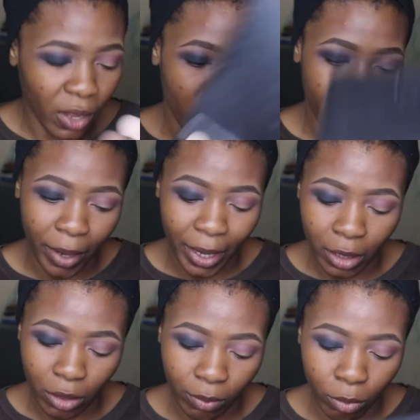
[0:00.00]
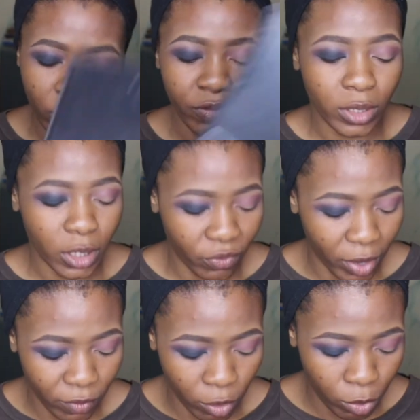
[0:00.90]
in my Morphe
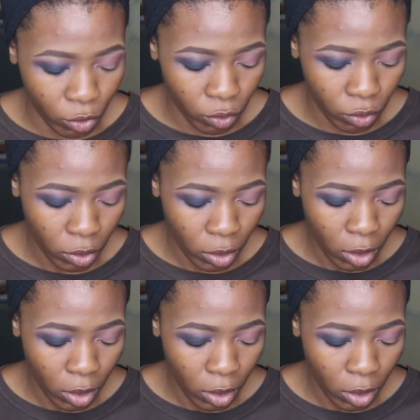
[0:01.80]
35W